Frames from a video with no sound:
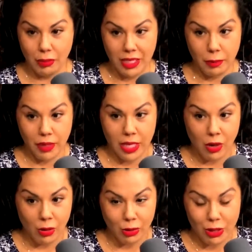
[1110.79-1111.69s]
But he's pretty
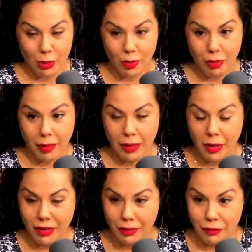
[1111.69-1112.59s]
old, so we'll probably
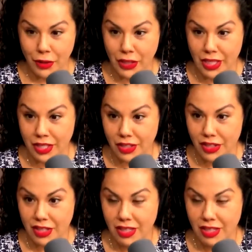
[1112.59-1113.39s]
know in a few years.